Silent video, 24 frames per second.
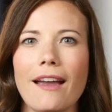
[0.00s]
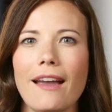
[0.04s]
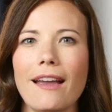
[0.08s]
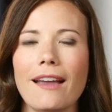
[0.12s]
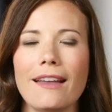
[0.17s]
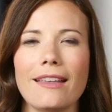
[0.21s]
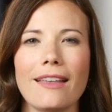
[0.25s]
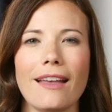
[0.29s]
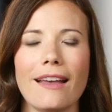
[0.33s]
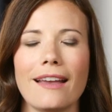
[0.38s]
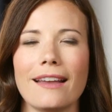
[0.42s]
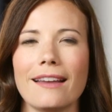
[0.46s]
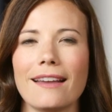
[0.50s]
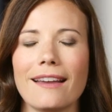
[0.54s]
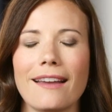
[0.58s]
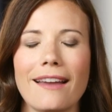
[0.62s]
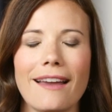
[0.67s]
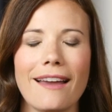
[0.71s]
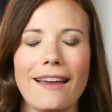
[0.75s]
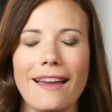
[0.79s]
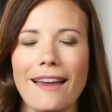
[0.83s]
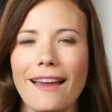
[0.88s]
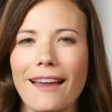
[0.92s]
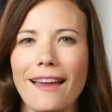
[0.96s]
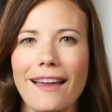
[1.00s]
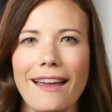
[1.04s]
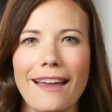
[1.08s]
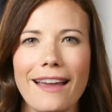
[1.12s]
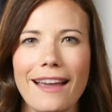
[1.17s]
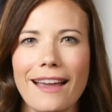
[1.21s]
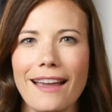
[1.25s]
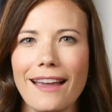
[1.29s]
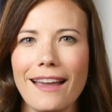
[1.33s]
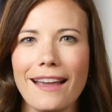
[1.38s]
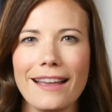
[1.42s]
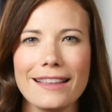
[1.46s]
it like
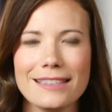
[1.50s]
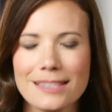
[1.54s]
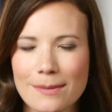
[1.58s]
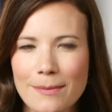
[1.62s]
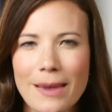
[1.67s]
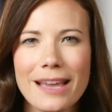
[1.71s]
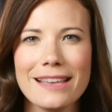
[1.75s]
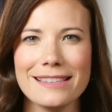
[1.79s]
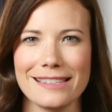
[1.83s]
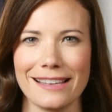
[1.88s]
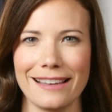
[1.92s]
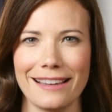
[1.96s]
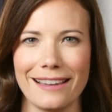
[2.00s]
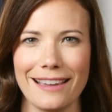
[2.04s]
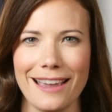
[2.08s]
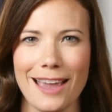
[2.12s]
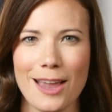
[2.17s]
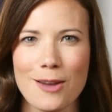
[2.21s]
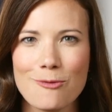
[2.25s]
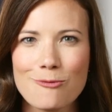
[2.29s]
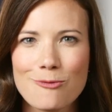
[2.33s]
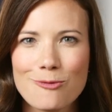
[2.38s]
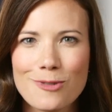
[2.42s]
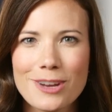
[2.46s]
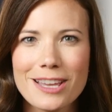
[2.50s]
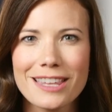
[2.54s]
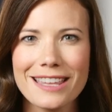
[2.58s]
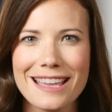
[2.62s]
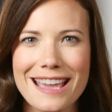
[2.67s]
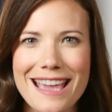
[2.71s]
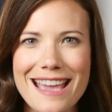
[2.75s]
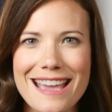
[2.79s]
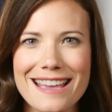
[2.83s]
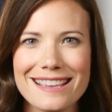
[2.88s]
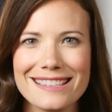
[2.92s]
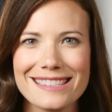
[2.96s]
it's amazing. It
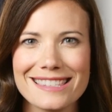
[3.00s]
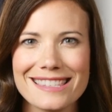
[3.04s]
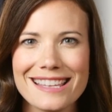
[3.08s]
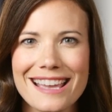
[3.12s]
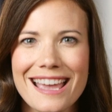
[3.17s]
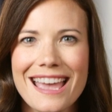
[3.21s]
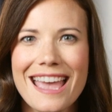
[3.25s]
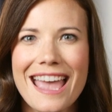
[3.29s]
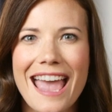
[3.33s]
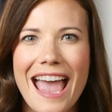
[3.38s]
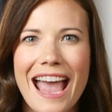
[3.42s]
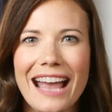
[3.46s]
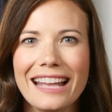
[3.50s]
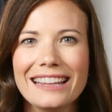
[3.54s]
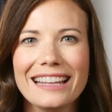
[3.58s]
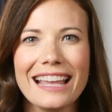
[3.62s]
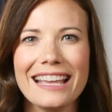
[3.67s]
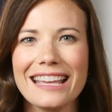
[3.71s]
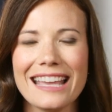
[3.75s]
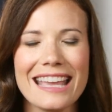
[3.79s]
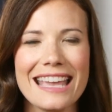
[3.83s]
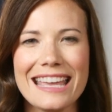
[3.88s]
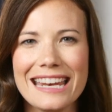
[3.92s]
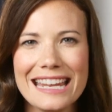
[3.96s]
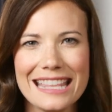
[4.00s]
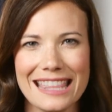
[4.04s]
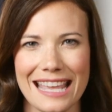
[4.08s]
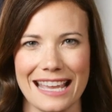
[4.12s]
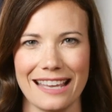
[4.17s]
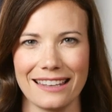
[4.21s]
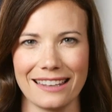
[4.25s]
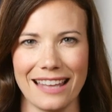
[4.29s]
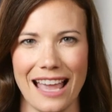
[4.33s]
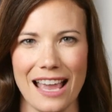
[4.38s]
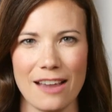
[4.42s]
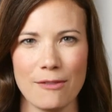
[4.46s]
really is. And like anything
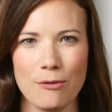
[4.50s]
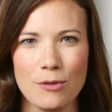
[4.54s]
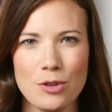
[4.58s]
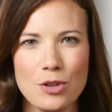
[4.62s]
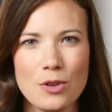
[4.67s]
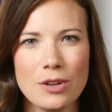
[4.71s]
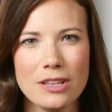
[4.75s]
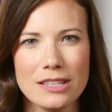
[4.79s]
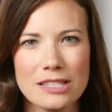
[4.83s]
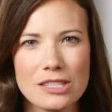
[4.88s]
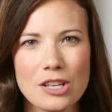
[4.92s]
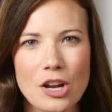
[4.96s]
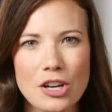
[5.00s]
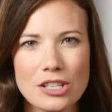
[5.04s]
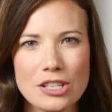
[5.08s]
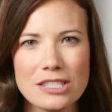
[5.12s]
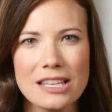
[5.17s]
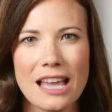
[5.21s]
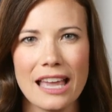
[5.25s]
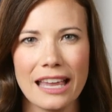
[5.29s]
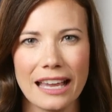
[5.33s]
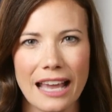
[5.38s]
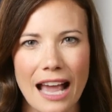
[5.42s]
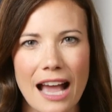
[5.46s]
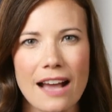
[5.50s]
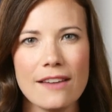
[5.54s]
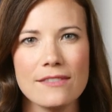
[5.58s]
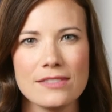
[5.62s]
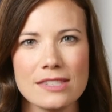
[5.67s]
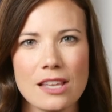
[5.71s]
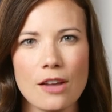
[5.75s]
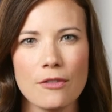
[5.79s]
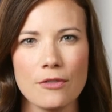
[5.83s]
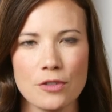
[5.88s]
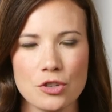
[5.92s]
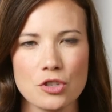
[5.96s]
in life, when you can start to like have
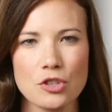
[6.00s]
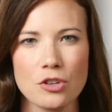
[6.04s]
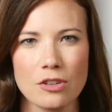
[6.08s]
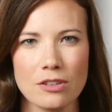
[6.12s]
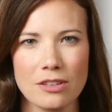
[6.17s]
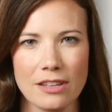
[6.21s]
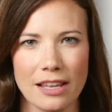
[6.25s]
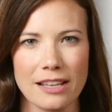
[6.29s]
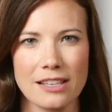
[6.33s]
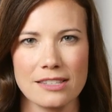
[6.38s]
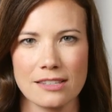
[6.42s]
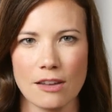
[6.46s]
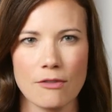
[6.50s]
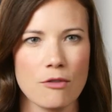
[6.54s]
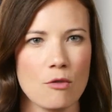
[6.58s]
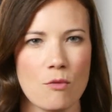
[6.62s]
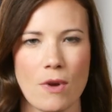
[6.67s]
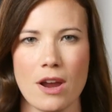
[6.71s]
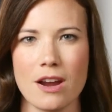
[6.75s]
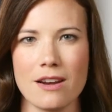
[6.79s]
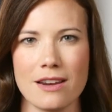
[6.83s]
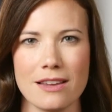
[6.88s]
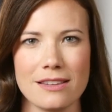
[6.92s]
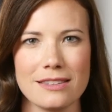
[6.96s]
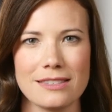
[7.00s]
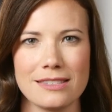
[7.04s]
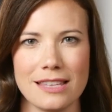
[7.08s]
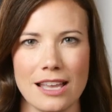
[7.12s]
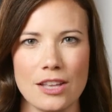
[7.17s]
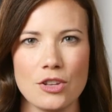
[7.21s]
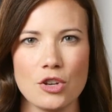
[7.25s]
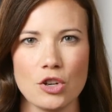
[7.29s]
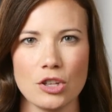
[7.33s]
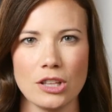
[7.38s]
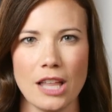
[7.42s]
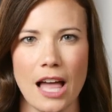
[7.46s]
self like self-awareness
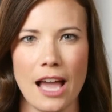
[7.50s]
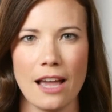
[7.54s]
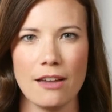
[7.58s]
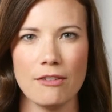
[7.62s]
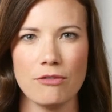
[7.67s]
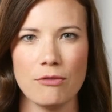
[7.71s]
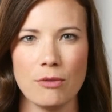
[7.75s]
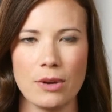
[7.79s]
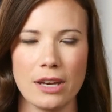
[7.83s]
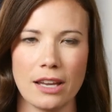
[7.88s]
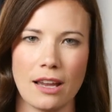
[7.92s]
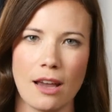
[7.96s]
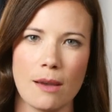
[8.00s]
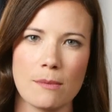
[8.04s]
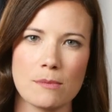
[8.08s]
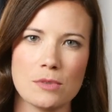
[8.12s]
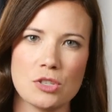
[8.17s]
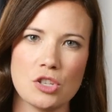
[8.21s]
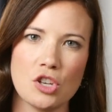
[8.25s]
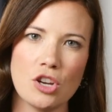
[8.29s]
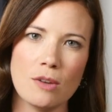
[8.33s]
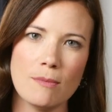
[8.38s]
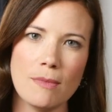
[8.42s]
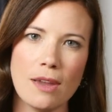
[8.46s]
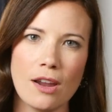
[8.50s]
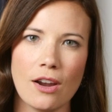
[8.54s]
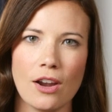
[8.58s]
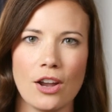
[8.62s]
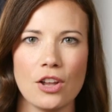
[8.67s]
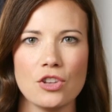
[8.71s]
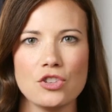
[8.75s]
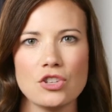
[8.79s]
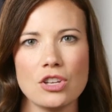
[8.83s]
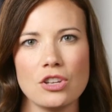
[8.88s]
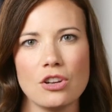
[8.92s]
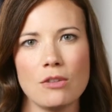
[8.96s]
in your life when it comes to your
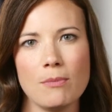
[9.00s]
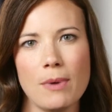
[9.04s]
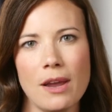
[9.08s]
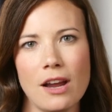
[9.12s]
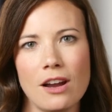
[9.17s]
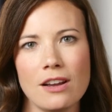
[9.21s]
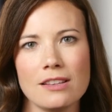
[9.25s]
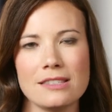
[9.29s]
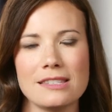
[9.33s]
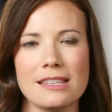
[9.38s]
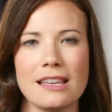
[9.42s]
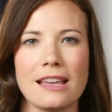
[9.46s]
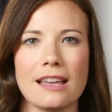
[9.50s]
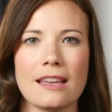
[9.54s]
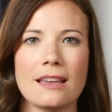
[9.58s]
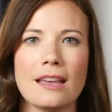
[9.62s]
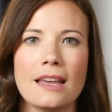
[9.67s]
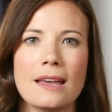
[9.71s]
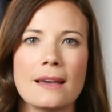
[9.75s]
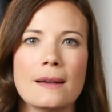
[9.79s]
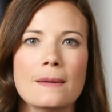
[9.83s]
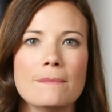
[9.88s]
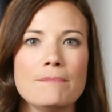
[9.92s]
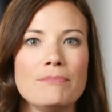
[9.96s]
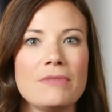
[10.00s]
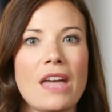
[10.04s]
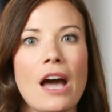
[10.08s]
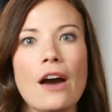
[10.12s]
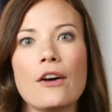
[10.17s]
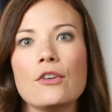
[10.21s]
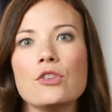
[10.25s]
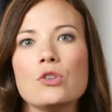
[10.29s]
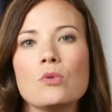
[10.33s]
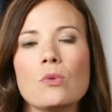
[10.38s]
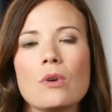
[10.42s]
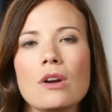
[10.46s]
marriage and your parenting, how
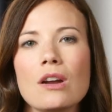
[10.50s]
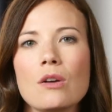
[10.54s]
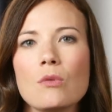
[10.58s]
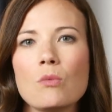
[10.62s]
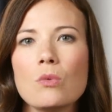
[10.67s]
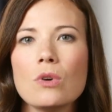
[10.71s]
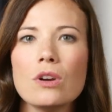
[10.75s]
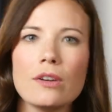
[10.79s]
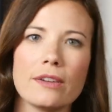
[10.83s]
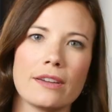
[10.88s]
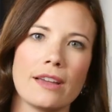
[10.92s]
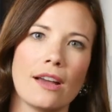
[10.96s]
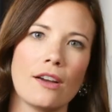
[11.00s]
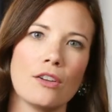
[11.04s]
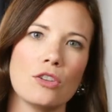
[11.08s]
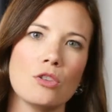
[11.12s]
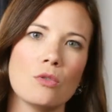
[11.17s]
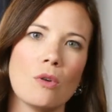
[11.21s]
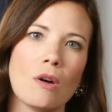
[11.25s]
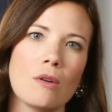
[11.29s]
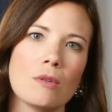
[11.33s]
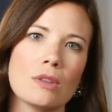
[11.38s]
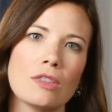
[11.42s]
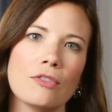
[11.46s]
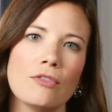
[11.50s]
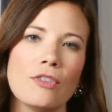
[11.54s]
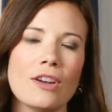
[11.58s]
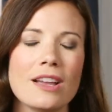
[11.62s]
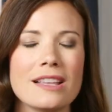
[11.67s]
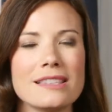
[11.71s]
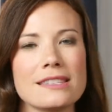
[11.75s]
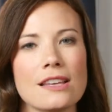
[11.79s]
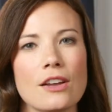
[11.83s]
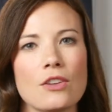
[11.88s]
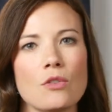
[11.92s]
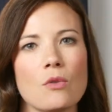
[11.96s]
you are at work, how you are with
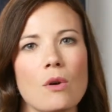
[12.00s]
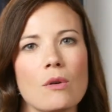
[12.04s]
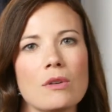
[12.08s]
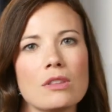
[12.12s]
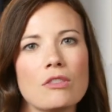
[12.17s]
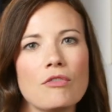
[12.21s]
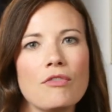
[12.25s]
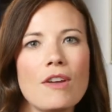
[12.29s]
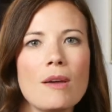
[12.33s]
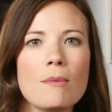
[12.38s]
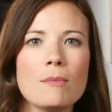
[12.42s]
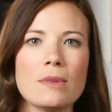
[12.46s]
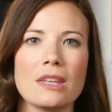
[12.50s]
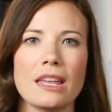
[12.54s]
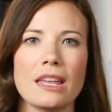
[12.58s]
friends, how you are with family,